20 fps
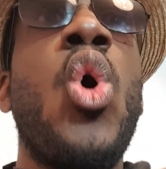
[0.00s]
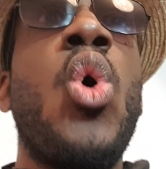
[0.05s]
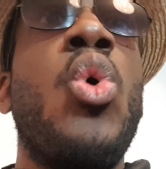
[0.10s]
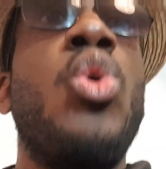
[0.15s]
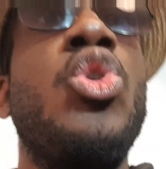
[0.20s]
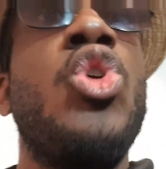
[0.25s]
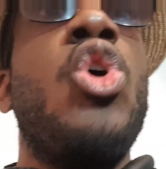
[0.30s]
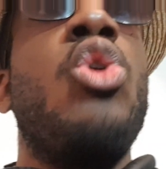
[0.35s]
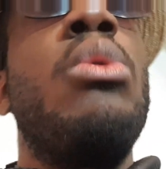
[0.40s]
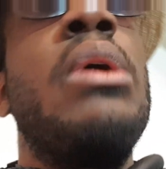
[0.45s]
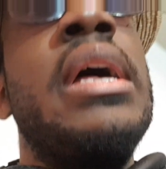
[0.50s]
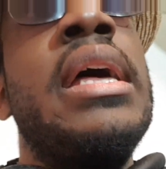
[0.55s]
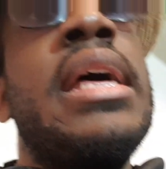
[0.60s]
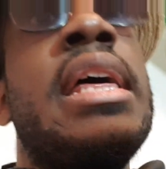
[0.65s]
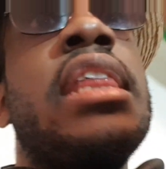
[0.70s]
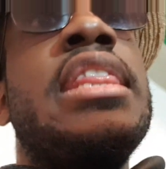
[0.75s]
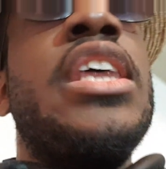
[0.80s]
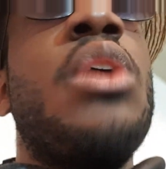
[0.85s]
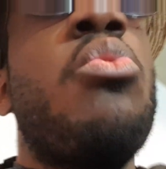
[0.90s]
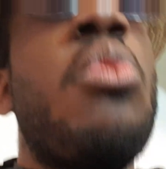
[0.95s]
oh no,
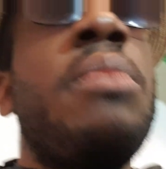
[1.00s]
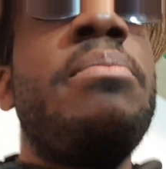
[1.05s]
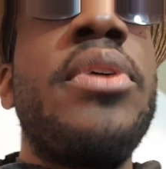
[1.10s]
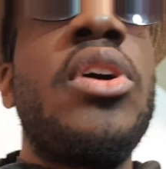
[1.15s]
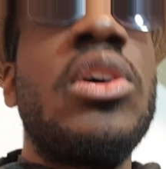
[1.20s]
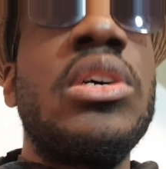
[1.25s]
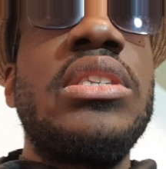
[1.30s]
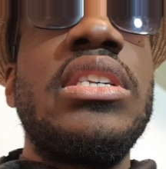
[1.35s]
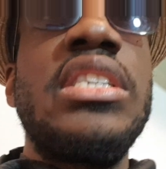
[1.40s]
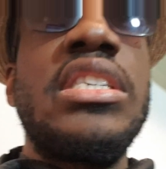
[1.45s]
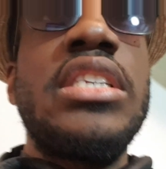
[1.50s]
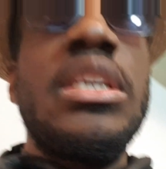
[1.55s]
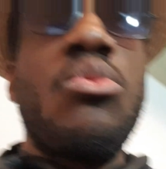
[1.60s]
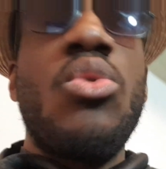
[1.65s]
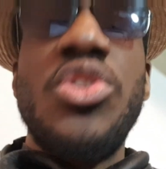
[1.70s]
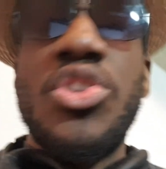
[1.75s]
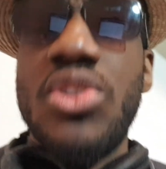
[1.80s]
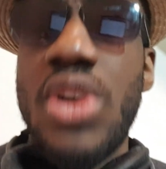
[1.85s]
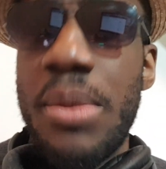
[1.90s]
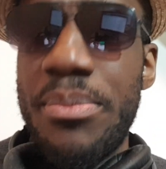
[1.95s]
they won because this team
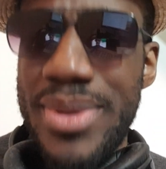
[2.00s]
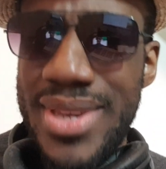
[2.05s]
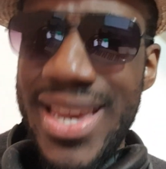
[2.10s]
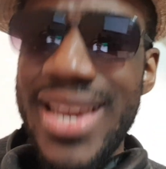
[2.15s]
was crap.